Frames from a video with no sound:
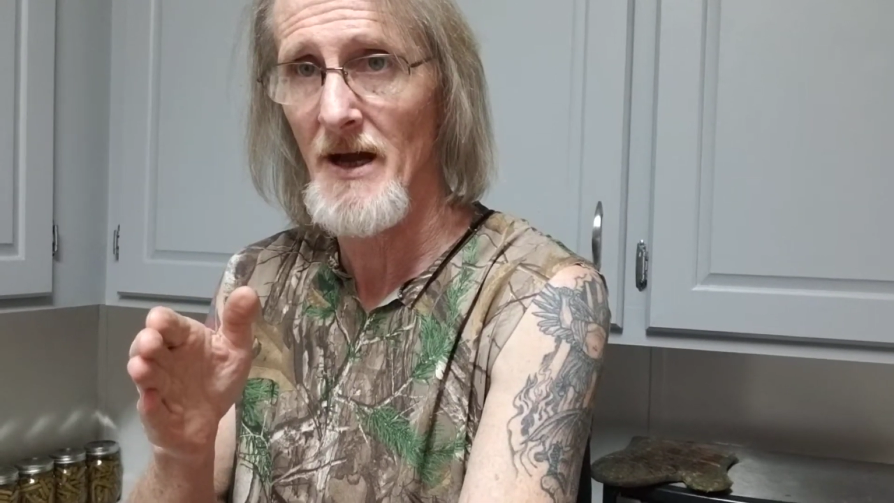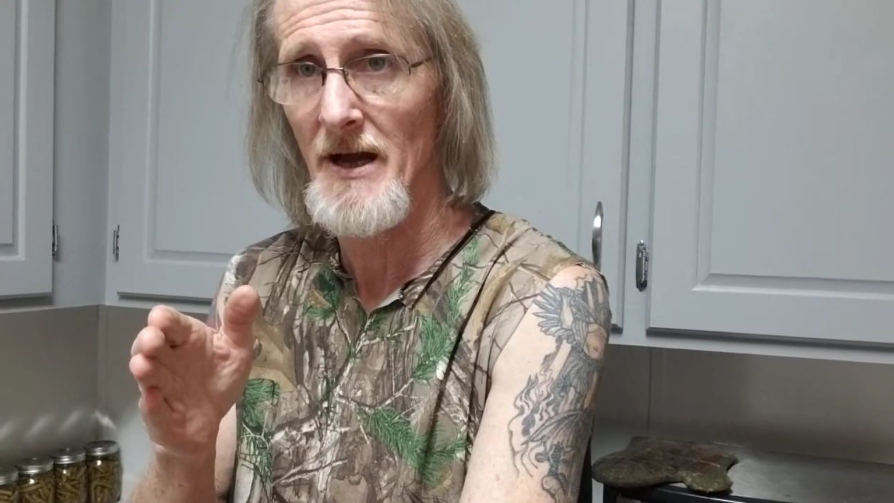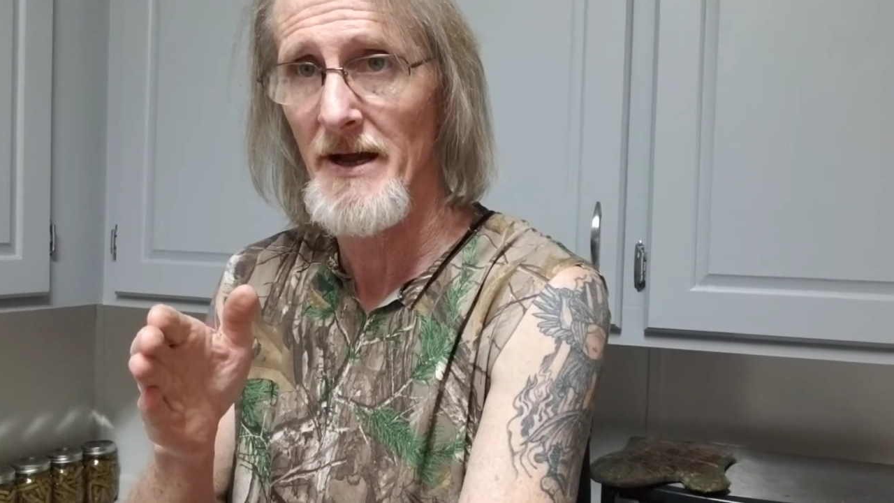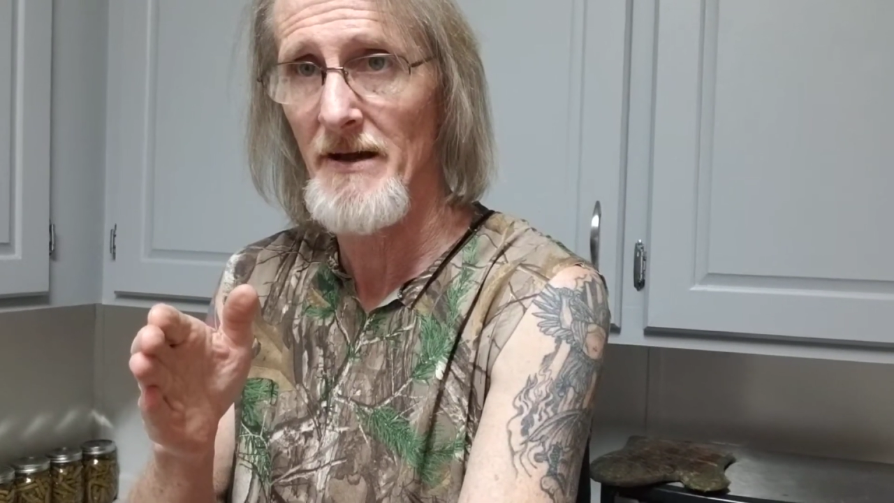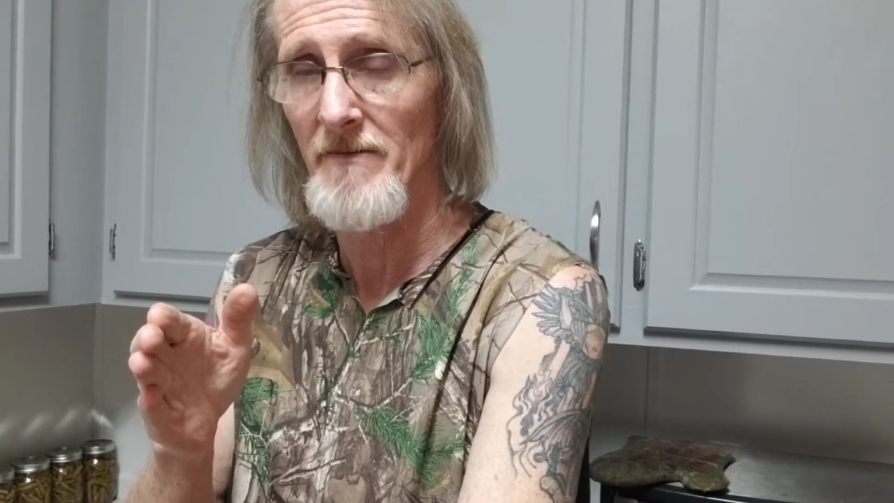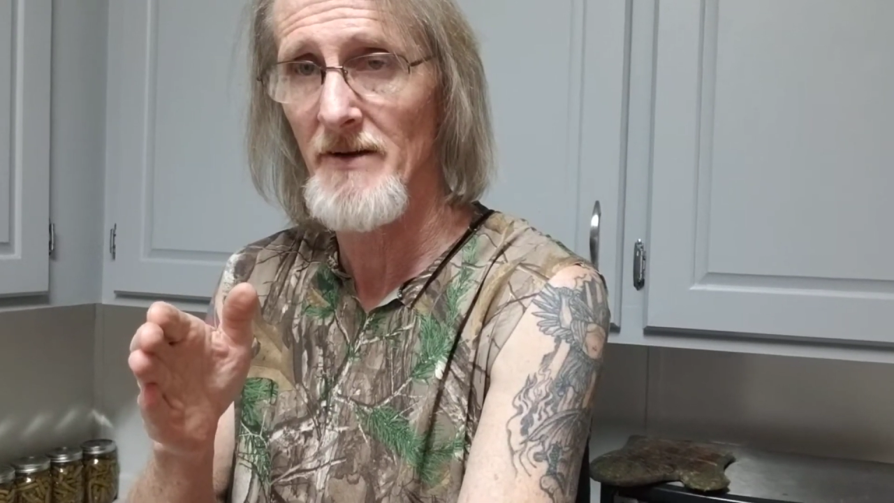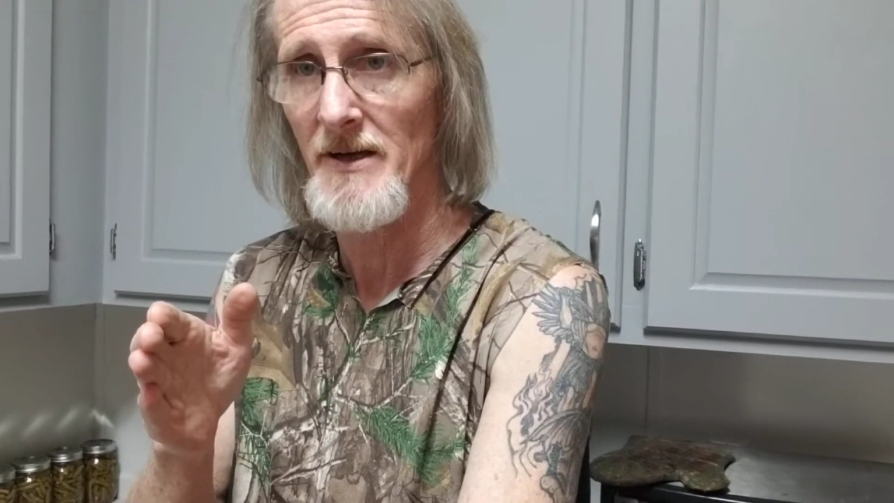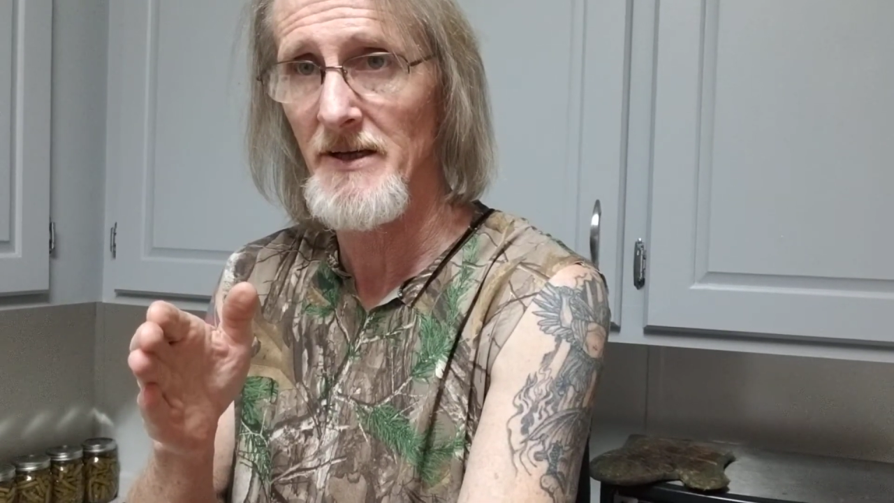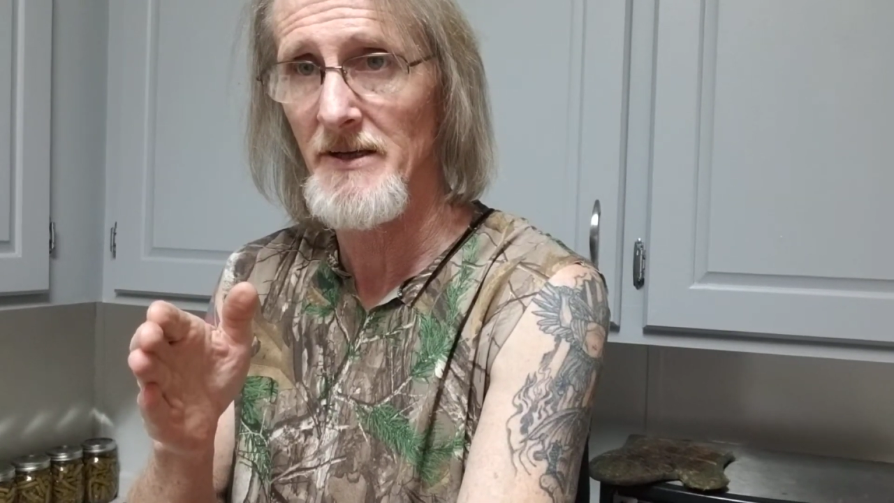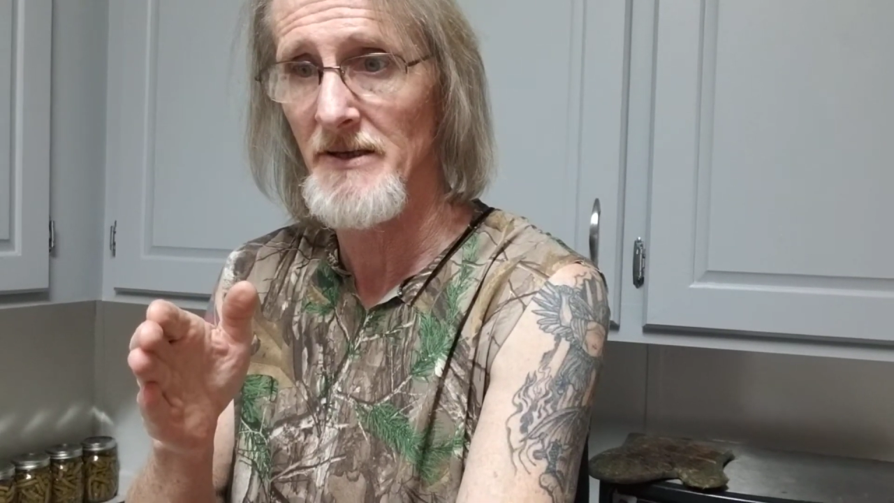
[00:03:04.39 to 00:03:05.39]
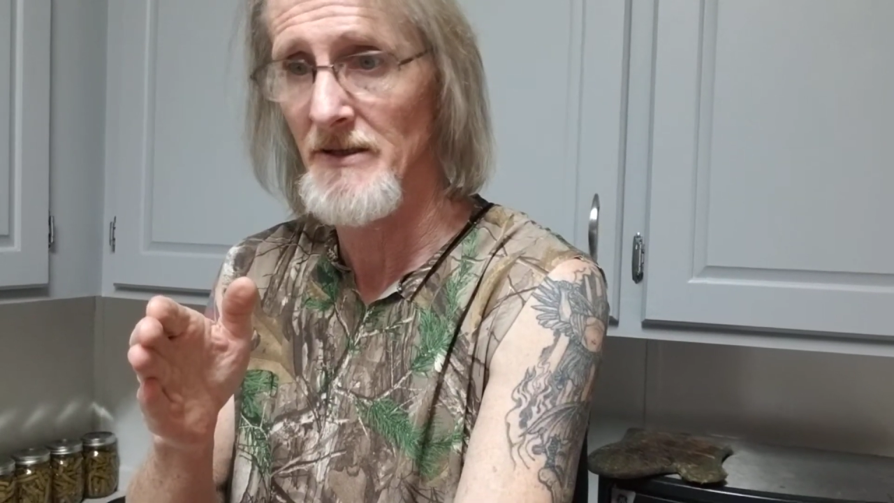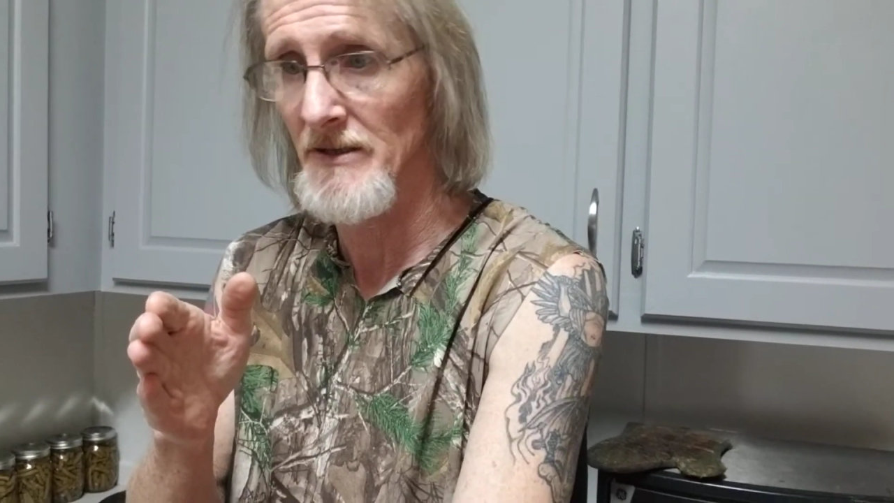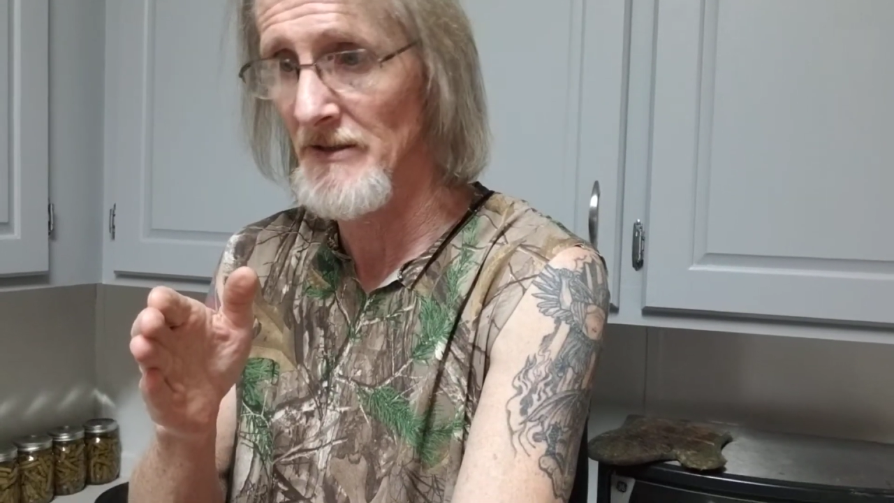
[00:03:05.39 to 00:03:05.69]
have a